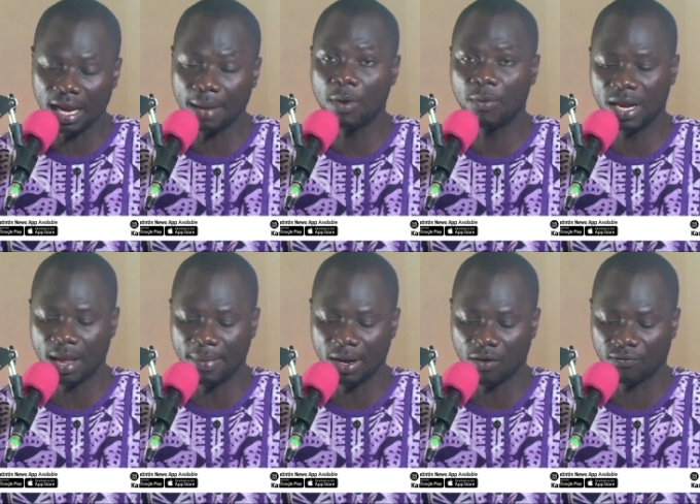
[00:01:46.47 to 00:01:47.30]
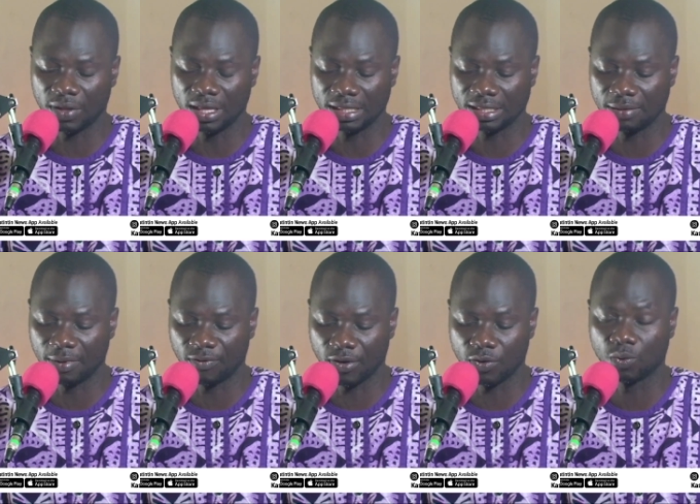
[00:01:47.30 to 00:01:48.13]
me read a bit of the statement
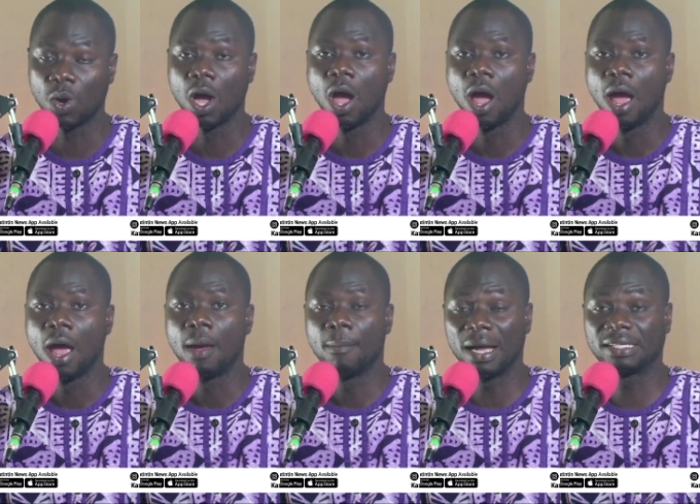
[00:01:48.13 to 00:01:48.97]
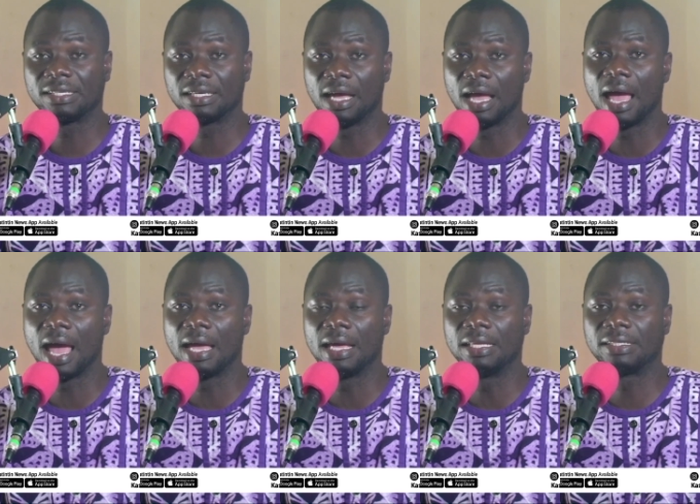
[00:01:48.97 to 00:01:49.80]
for you, but
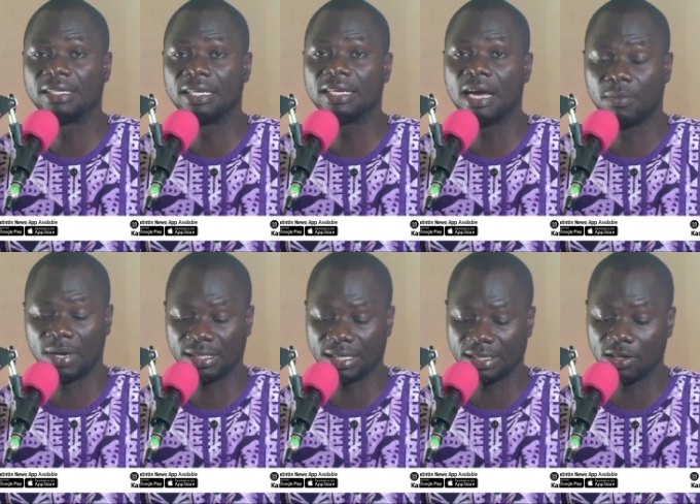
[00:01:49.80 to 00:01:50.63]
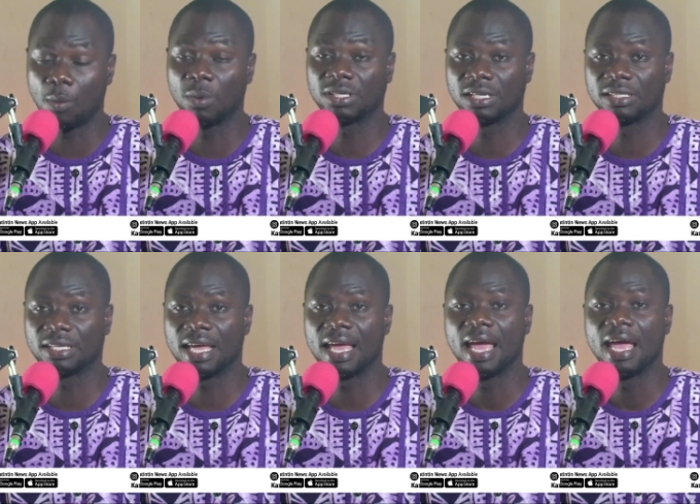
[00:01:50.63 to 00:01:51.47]
tinin na mo na say sino mo che
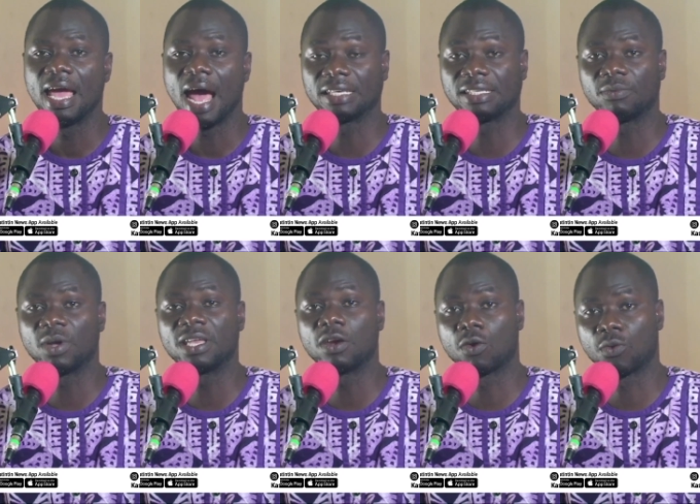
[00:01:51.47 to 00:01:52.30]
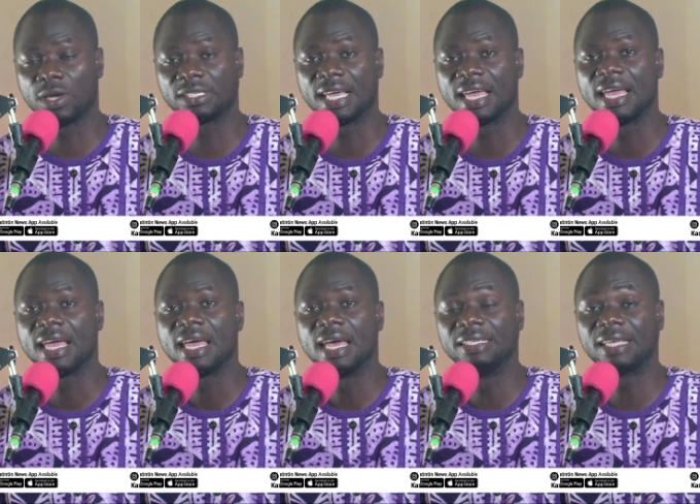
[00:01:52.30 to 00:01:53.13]
say asem no yen okro say
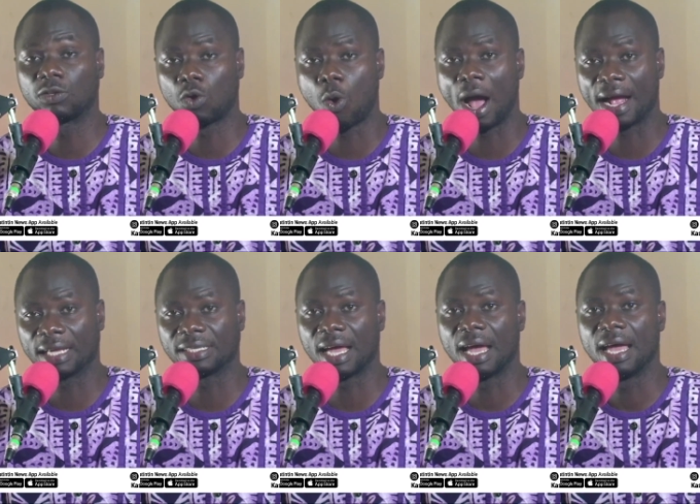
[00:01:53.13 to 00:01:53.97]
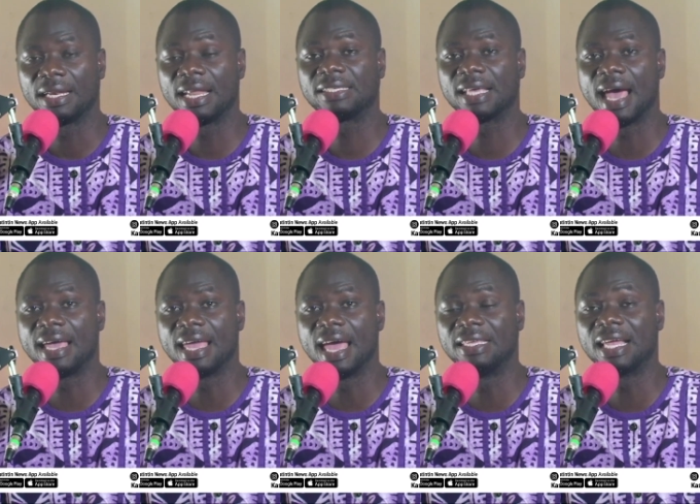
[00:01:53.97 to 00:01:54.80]
ija to ho ankasa na say
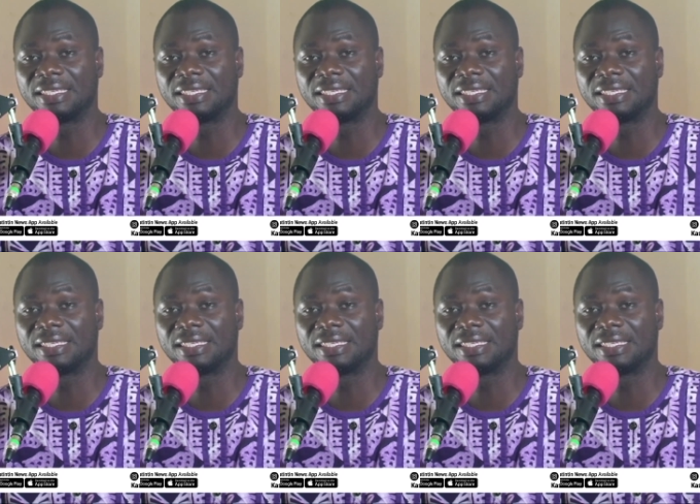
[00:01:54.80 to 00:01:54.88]
eh enye ja